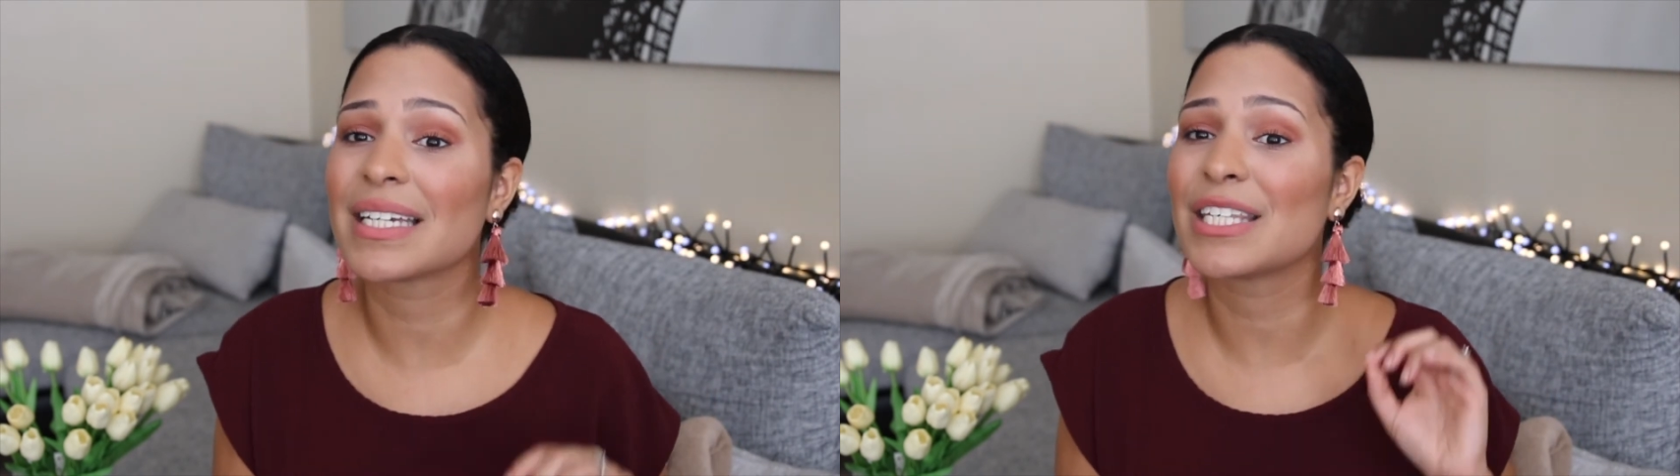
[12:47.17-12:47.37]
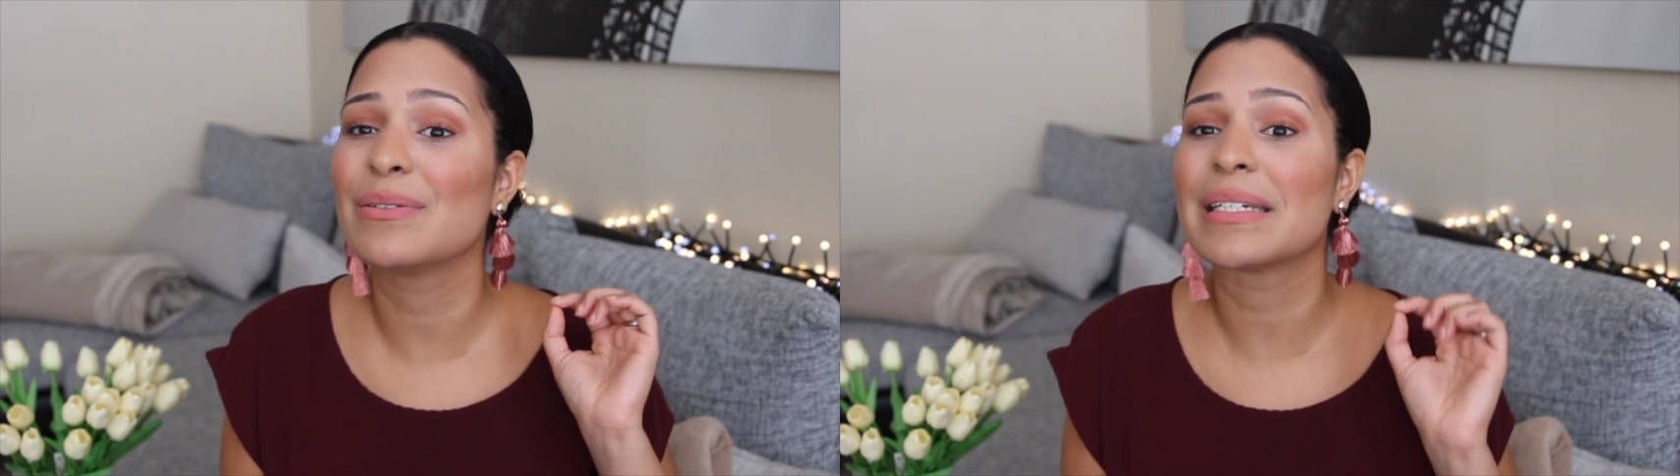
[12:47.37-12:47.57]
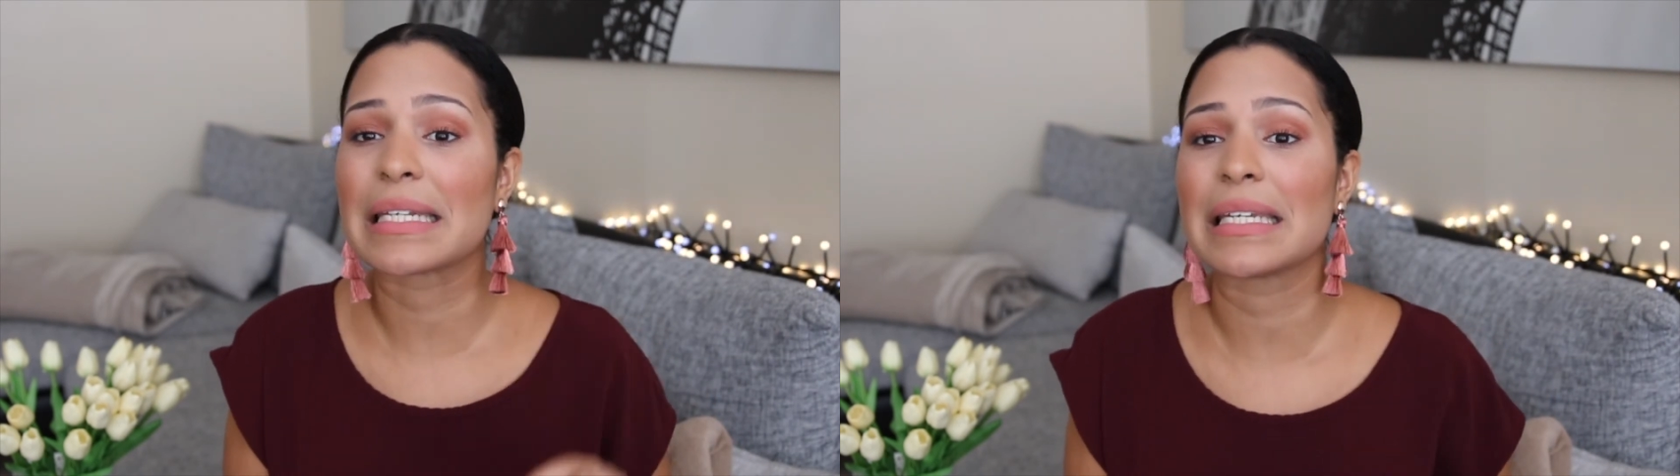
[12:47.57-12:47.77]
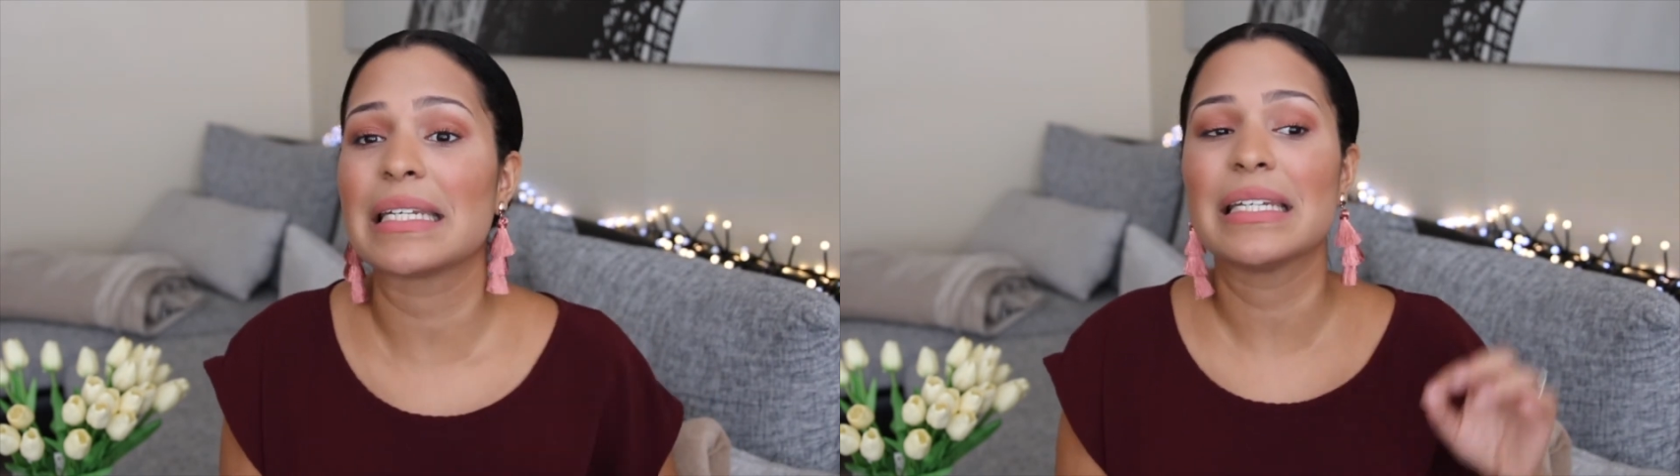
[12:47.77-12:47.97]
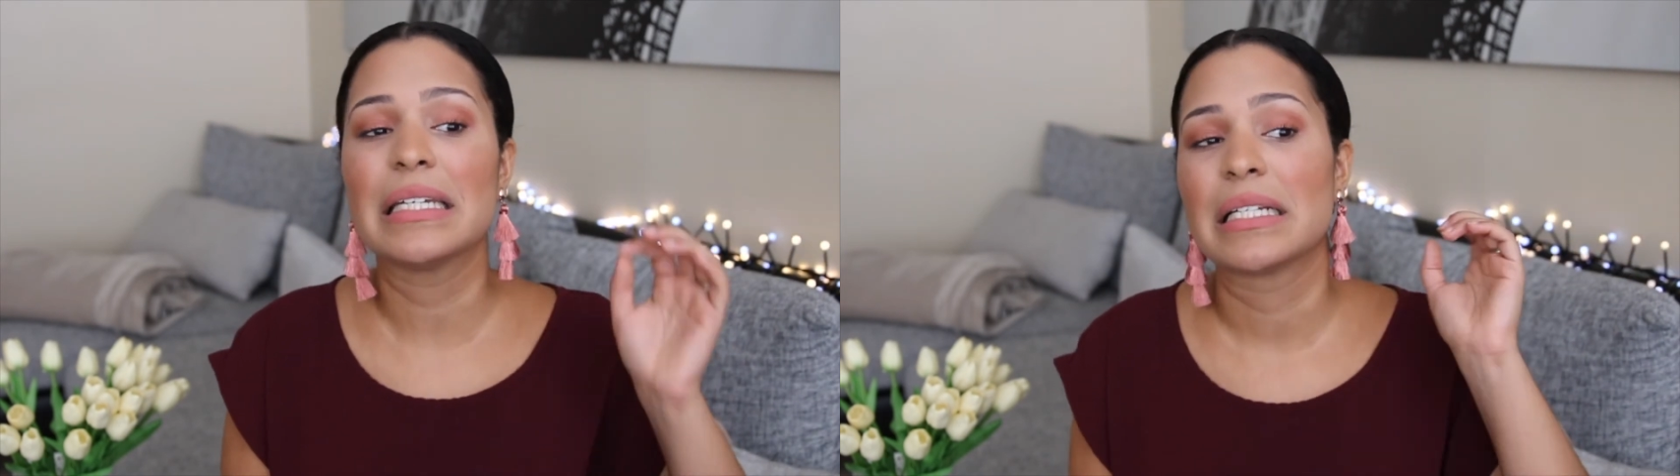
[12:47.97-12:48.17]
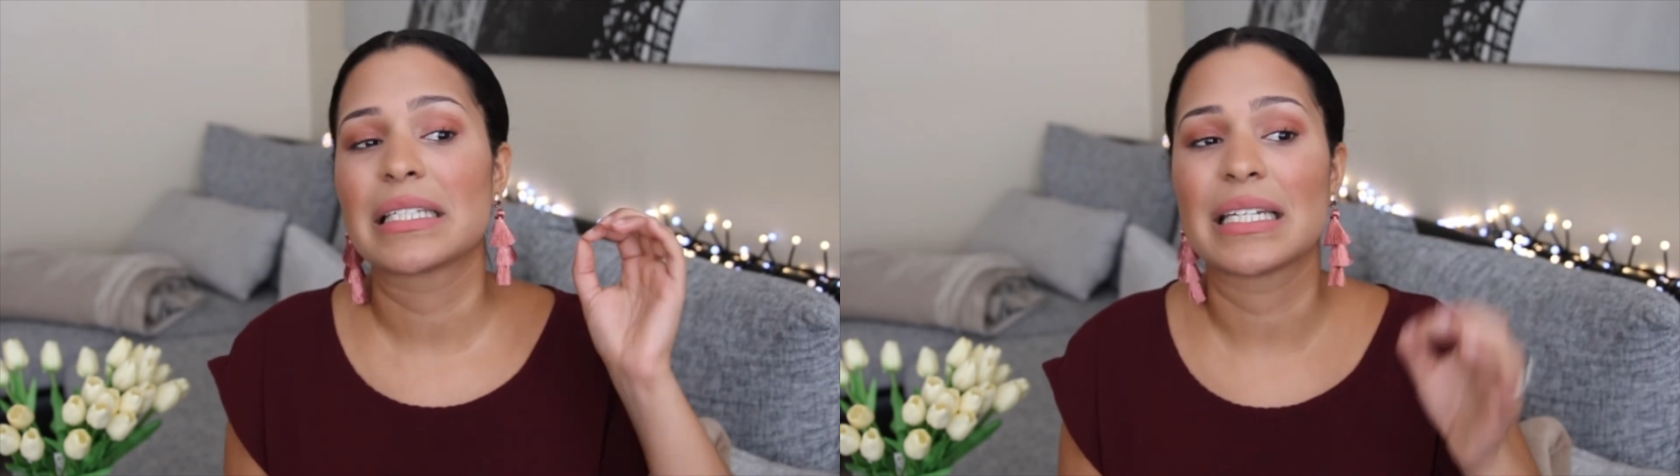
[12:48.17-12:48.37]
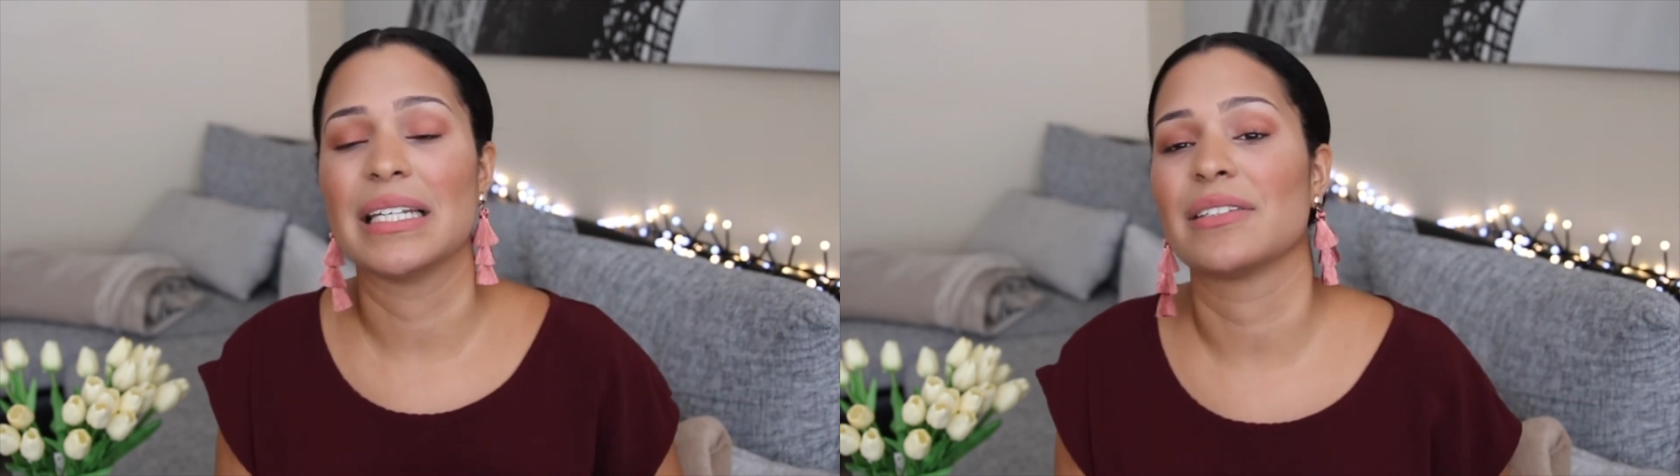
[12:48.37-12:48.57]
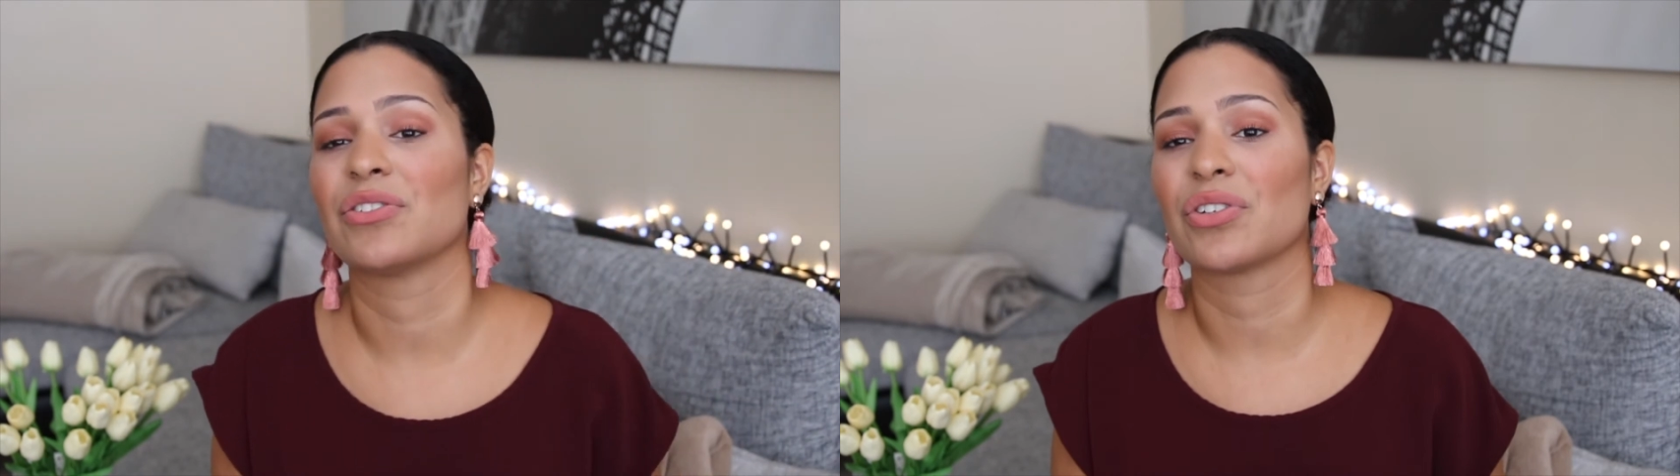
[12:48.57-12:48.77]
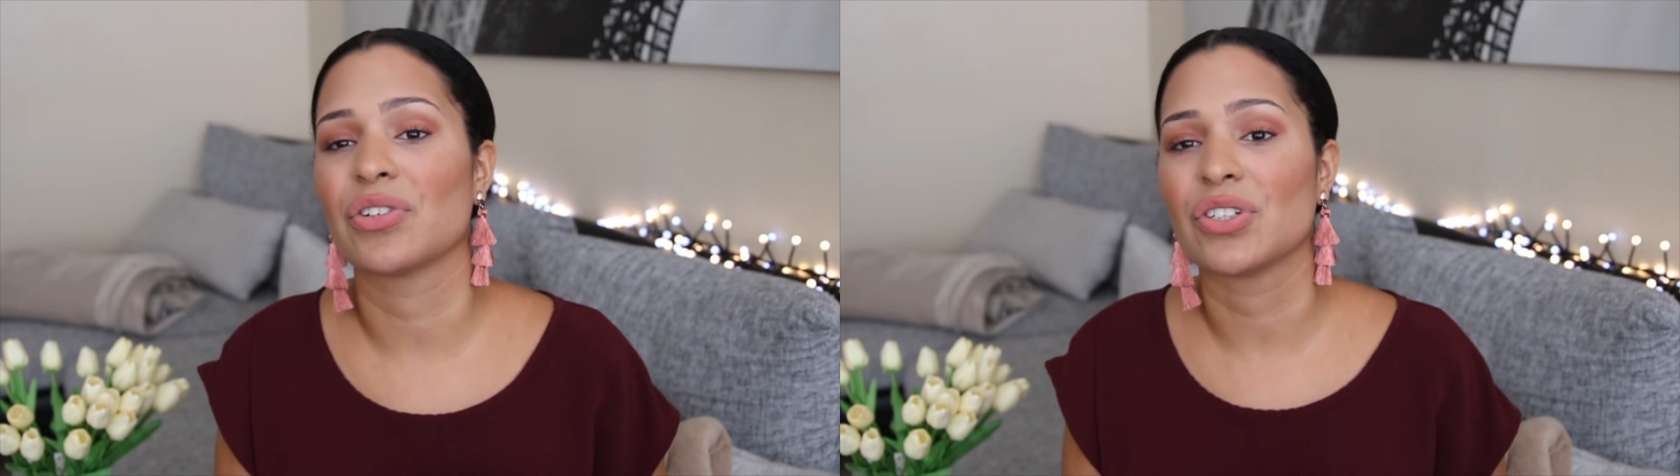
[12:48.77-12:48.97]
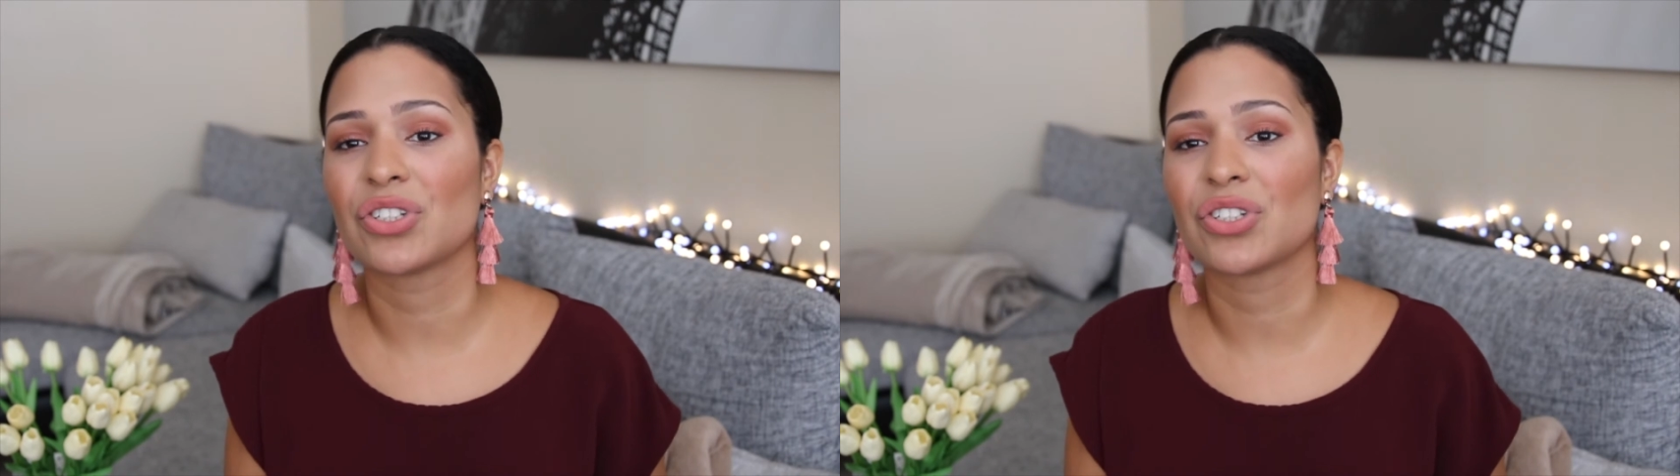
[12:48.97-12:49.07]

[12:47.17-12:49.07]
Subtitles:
like, you need to listen to her.